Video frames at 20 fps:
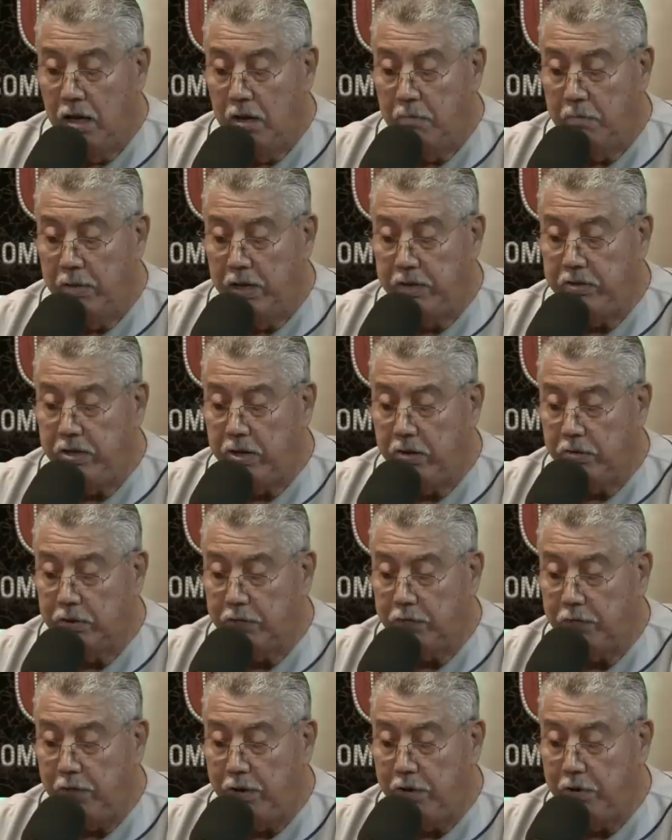Medterra
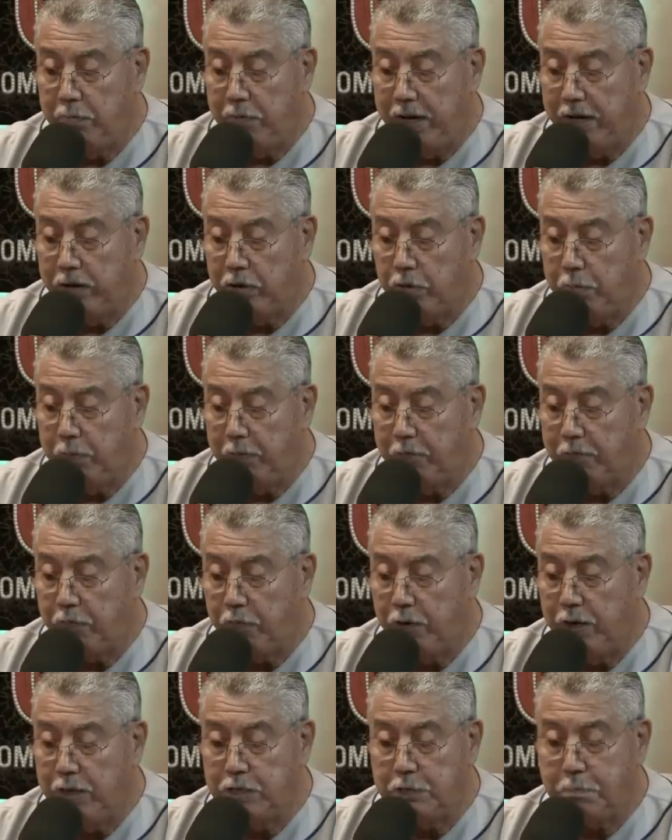was founded by a group of
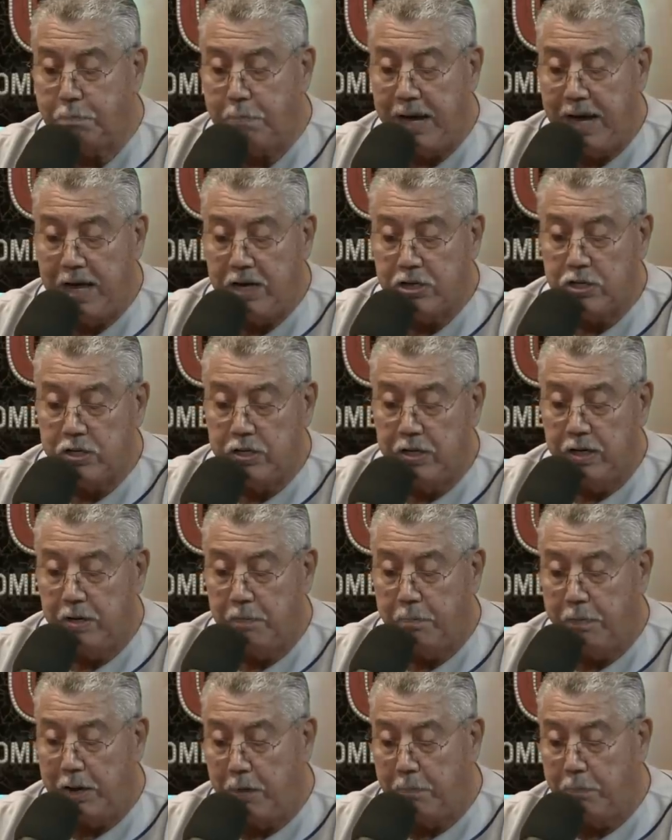friends passionate
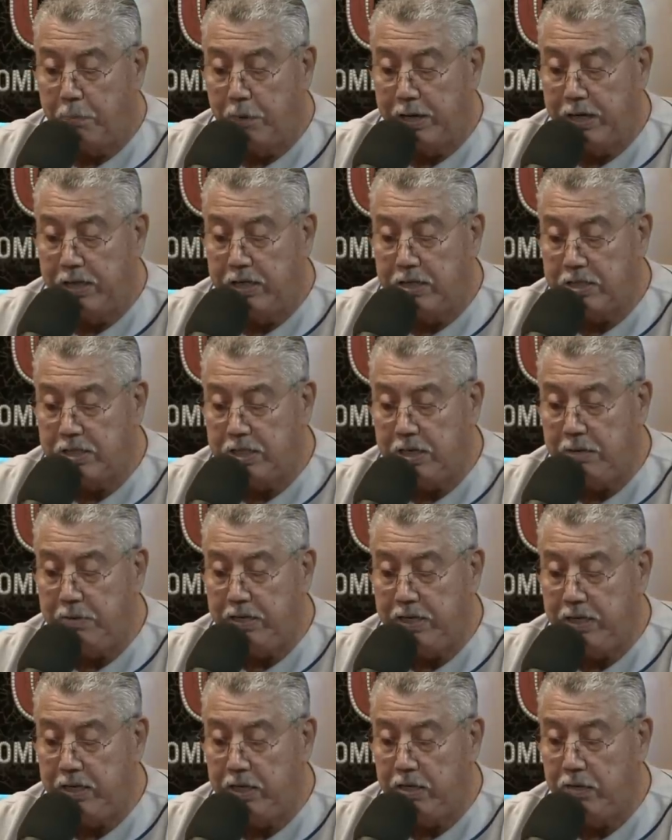about bringing
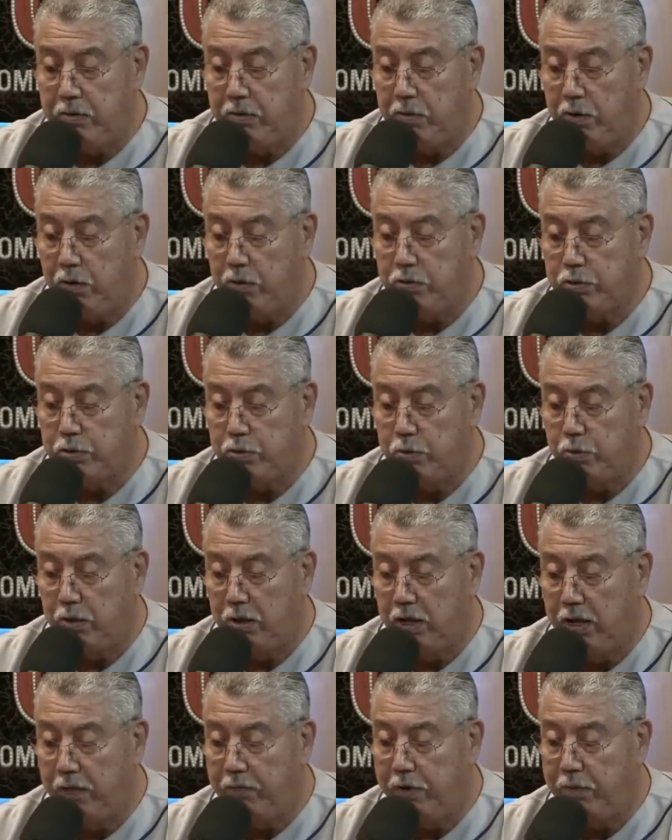CBD to those who
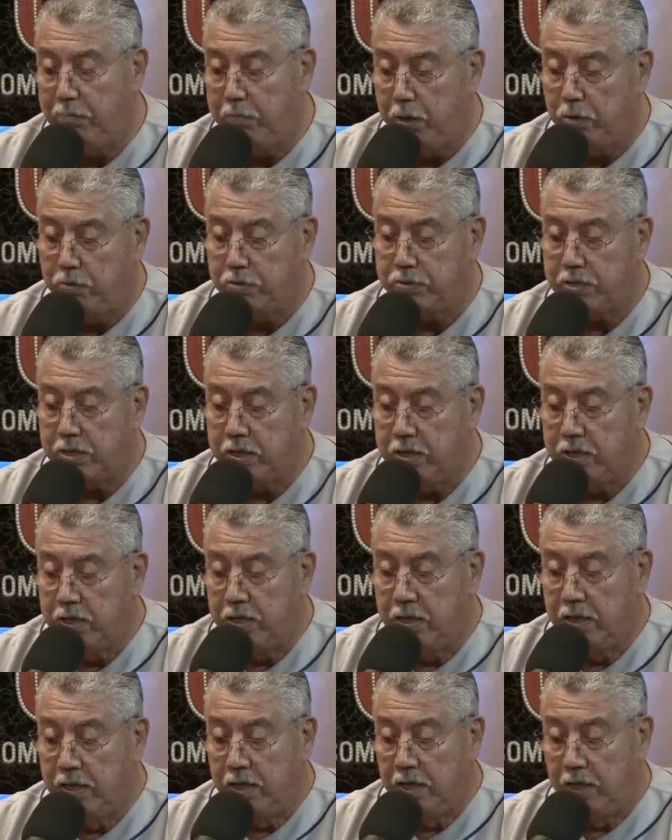love it most.
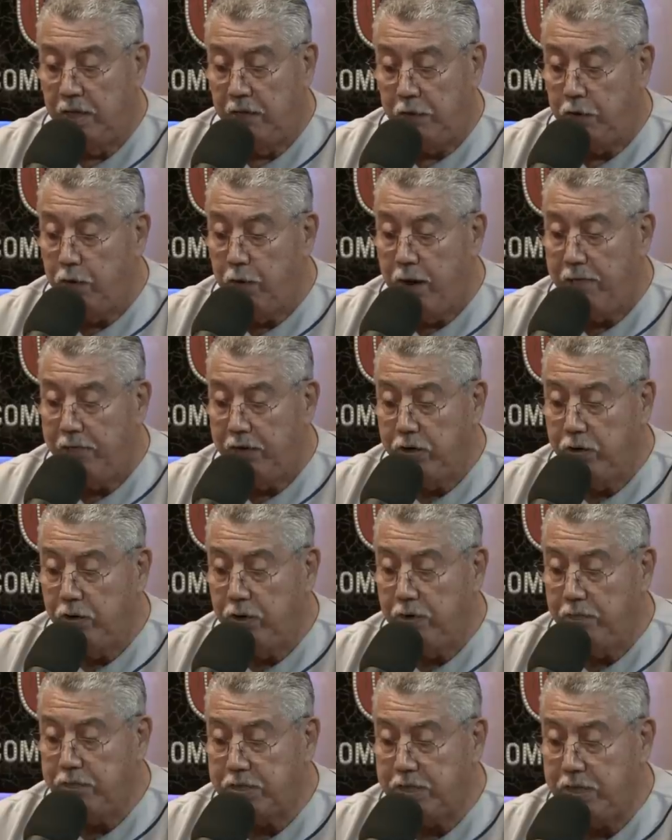If you haven't heard
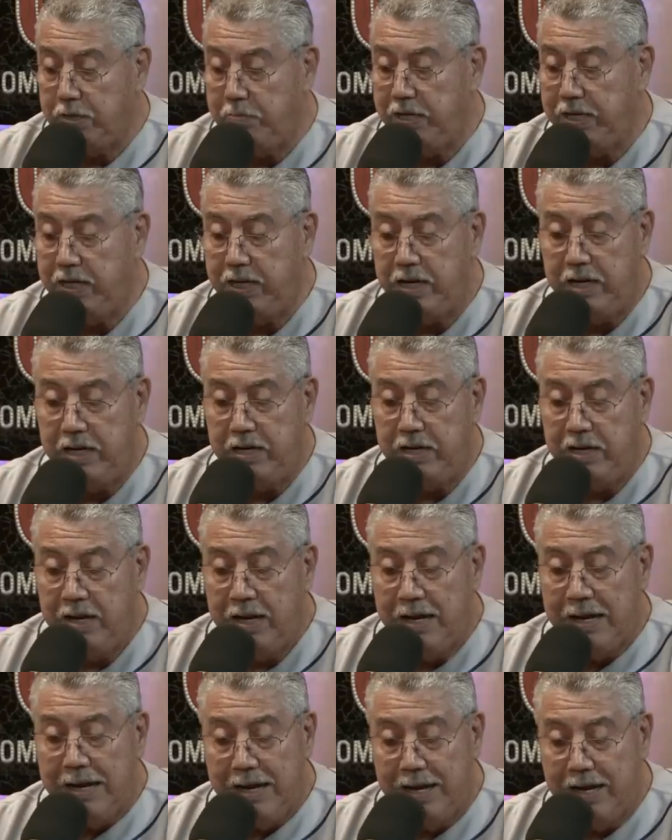of CBD,
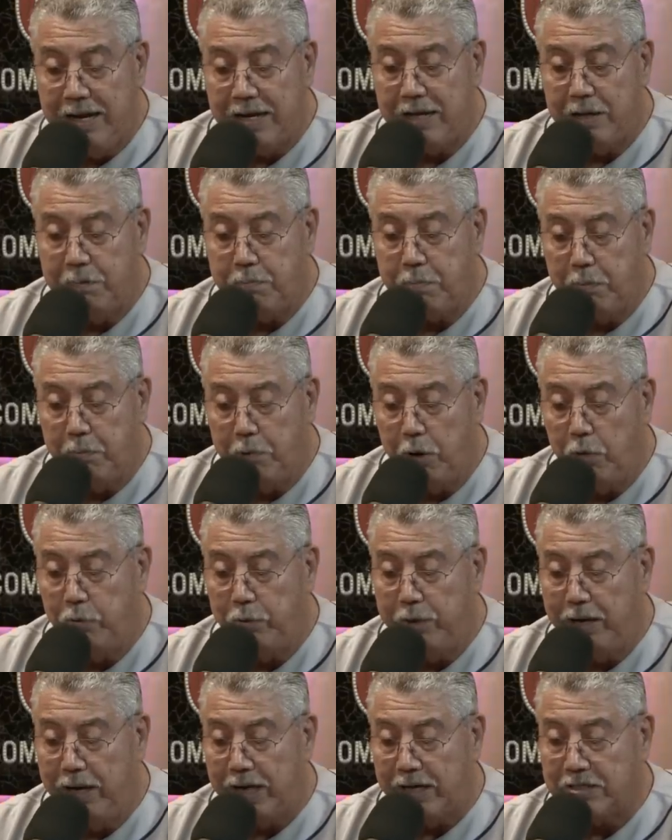it can promote
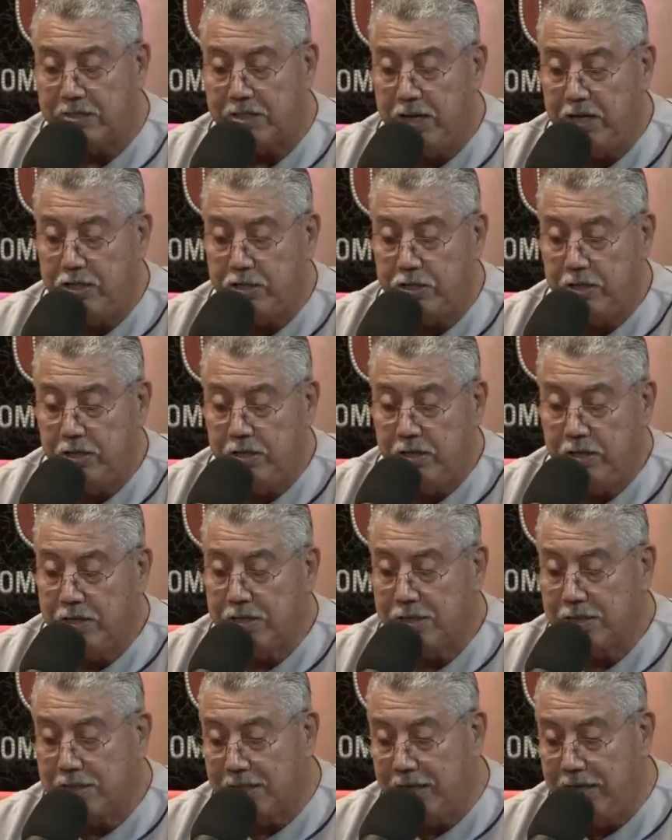relaxation,
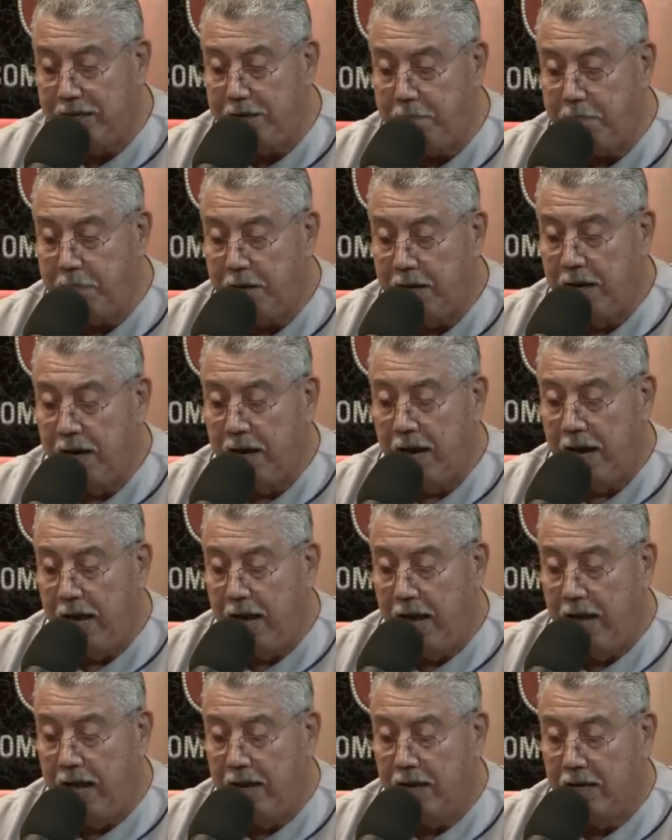sleep,
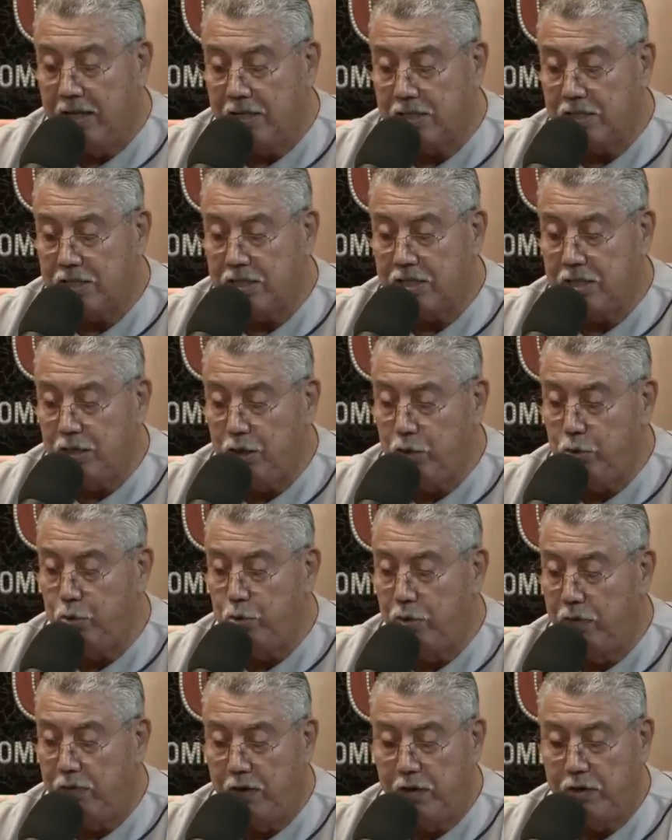and a
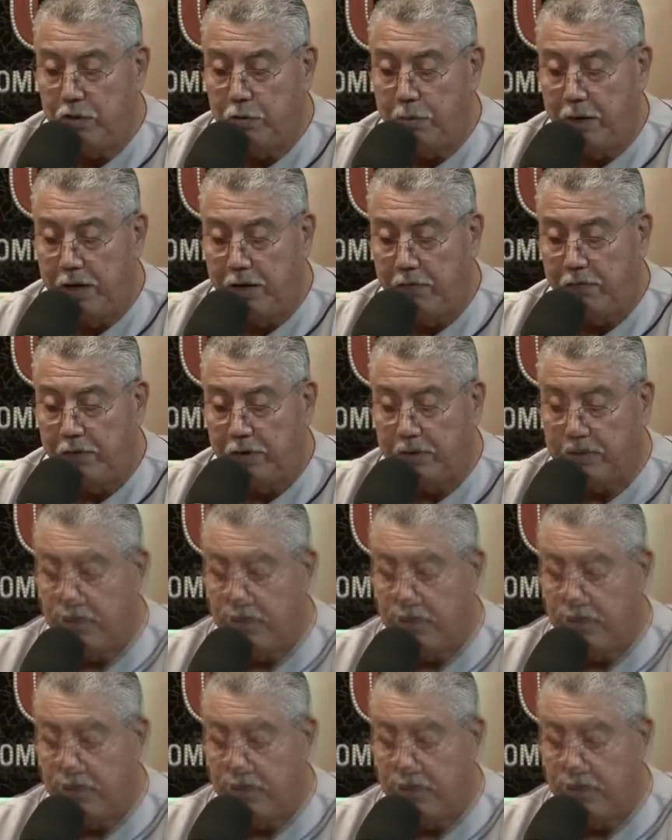slew of other benefits.